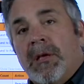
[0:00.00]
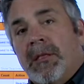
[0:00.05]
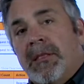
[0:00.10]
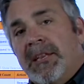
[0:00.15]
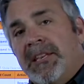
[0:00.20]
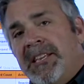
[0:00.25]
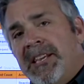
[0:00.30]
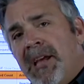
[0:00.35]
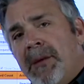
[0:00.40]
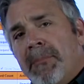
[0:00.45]

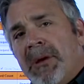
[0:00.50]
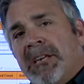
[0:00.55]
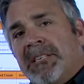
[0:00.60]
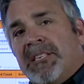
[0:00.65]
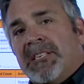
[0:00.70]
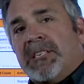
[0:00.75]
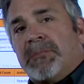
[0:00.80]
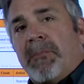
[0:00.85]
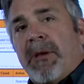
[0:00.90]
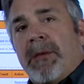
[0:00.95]
The
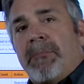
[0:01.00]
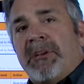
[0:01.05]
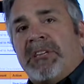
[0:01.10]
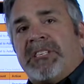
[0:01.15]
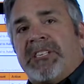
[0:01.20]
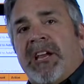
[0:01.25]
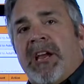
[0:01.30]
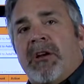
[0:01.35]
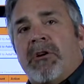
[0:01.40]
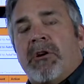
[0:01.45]
DMSs may be
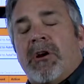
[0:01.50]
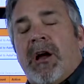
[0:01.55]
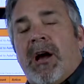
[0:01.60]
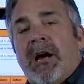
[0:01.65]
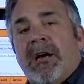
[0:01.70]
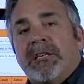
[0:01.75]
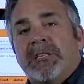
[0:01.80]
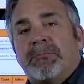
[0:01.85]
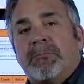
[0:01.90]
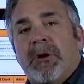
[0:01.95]

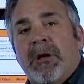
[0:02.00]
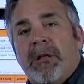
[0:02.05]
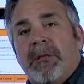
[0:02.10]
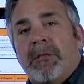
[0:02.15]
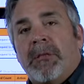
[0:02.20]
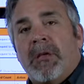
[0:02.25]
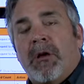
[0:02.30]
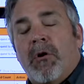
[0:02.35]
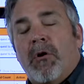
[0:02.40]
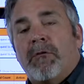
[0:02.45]
standardized, but
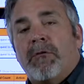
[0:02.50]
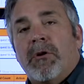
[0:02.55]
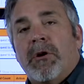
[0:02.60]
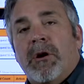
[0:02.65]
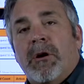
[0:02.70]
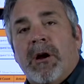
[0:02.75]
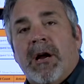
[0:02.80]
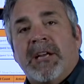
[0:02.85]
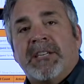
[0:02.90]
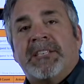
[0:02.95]

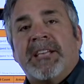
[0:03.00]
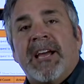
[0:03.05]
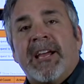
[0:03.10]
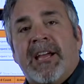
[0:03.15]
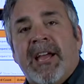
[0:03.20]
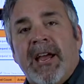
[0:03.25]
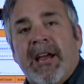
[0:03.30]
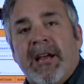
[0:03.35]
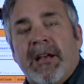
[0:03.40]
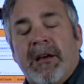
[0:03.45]
over a
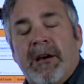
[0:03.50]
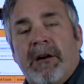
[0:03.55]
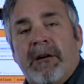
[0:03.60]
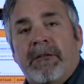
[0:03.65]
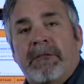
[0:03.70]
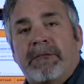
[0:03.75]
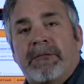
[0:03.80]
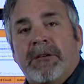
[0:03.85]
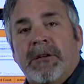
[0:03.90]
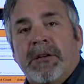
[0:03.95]
decade
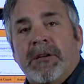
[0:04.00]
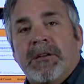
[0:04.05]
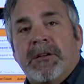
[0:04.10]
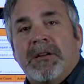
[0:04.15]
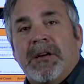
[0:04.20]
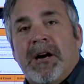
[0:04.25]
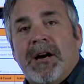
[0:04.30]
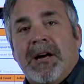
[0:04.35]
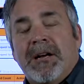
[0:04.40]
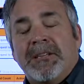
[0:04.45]
of
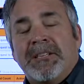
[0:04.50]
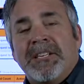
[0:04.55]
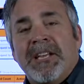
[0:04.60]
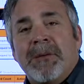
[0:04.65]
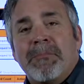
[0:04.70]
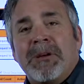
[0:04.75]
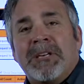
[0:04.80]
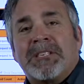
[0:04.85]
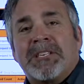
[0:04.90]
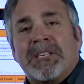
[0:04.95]

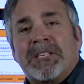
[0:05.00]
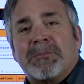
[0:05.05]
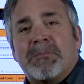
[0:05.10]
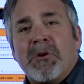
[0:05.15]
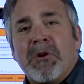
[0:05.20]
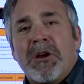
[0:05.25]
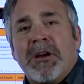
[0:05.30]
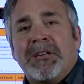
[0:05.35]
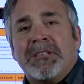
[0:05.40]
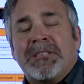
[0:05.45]
DMS
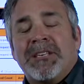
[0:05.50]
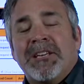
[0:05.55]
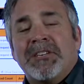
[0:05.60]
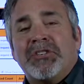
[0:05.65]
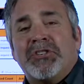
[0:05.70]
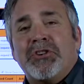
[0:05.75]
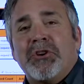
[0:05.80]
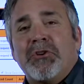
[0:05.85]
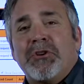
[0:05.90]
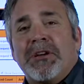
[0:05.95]
experience has
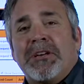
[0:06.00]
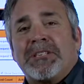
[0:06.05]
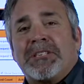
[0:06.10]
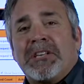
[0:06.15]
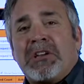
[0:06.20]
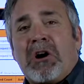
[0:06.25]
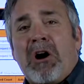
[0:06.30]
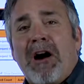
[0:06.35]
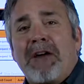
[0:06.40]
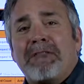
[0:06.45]
shown us
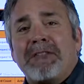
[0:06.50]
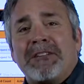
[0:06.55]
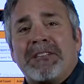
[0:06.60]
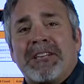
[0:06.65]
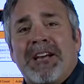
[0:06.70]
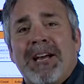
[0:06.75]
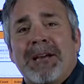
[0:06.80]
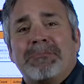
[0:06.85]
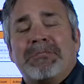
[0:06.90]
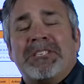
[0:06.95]
that
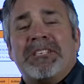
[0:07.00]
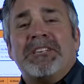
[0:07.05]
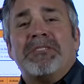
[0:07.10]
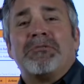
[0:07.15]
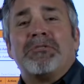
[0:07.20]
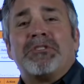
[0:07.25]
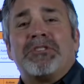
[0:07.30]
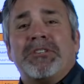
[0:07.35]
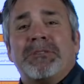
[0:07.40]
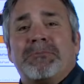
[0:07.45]
oftentimes
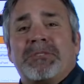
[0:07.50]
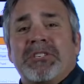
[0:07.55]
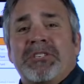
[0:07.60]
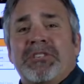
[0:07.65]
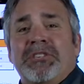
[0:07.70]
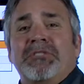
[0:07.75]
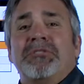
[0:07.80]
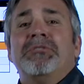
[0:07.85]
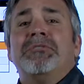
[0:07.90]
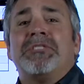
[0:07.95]
dealerships
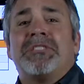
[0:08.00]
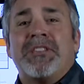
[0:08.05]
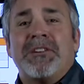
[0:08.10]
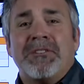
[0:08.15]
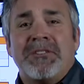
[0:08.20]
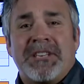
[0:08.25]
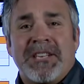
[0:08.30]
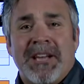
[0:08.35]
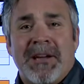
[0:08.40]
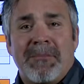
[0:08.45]
use
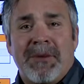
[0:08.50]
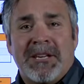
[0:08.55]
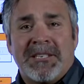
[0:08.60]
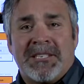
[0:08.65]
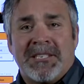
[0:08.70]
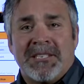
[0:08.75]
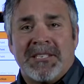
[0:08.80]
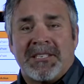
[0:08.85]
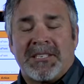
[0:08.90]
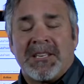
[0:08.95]
their
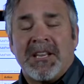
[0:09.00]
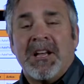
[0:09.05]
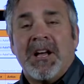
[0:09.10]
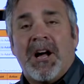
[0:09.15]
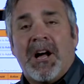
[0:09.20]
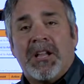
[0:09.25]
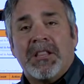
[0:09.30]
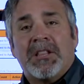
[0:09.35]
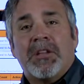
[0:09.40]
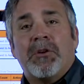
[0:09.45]
DMSs
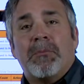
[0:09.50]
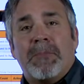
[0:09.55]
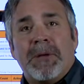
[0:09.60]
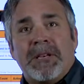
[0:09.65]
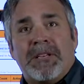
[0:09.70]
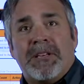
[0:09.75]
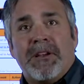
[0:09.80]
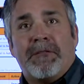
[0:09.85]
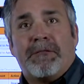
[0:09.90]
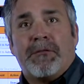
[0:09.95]
a little
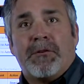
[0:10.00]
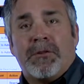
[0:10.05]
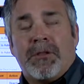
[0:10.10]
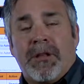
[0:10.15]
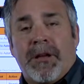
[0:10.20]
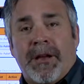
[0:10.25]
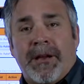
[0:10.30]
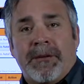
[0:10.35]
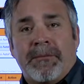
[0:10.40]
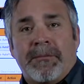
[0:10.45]
bit
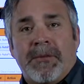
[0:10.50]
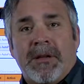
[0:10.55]
differently.